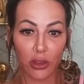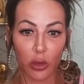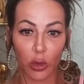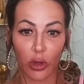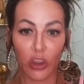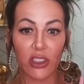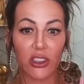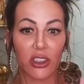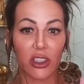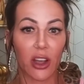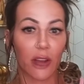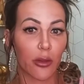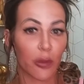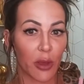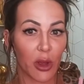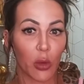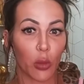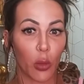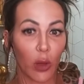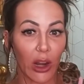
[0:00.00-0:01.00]
according to the
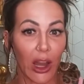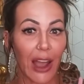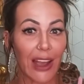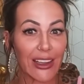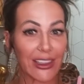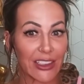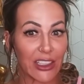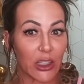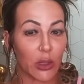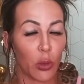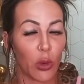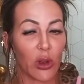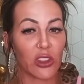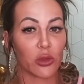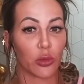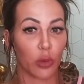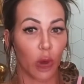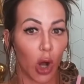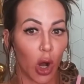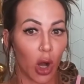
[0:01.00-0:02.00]
government, what I did was
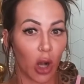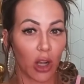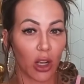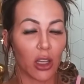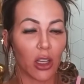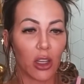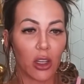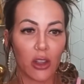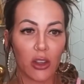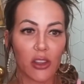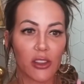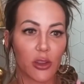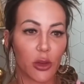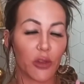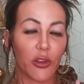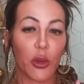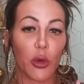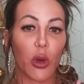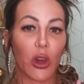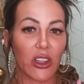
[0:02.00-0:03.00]
wrong. So
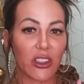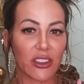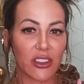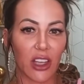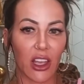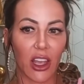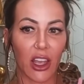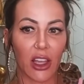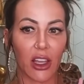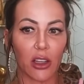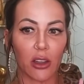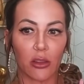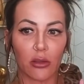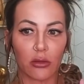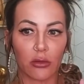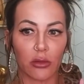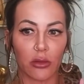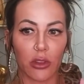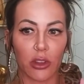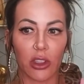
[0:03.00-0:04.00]
if you want to say
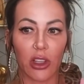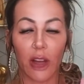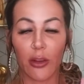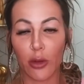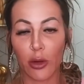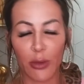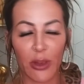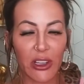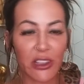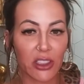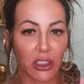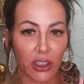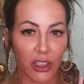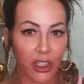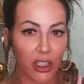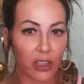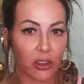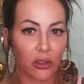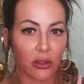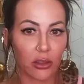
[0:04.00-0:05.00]

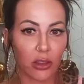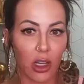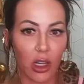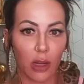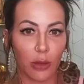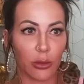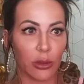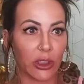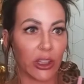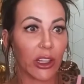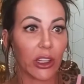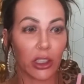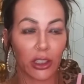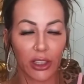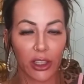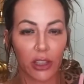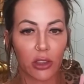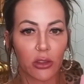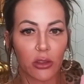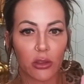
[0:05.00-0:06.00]
governmentally,
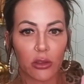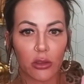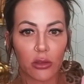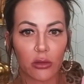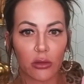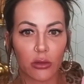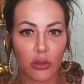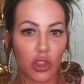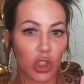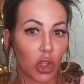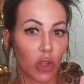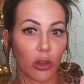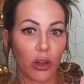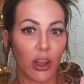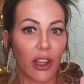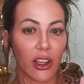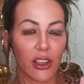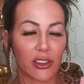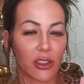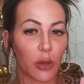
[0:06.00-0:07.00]
legally, sure,
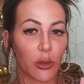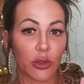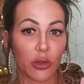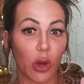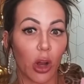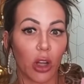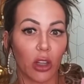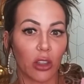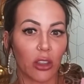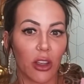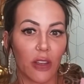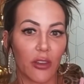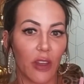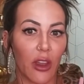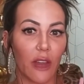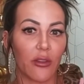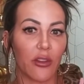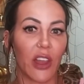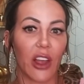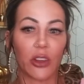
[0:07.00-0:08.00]
I guess I was wrong.
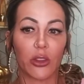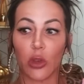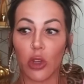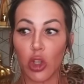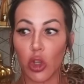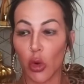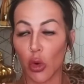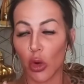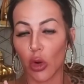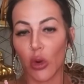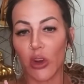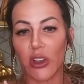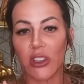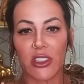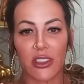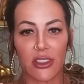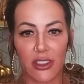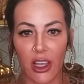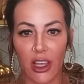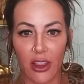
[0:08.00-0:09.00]
If that's what you're going
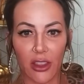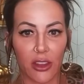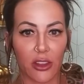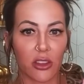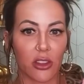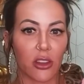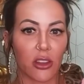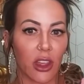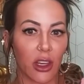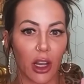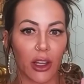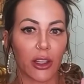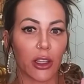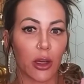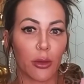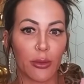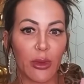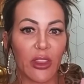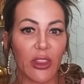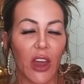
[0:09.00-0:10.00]
to say, then I can
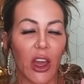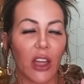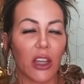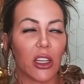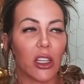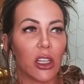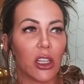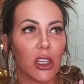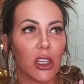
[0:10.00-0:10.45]
admit that.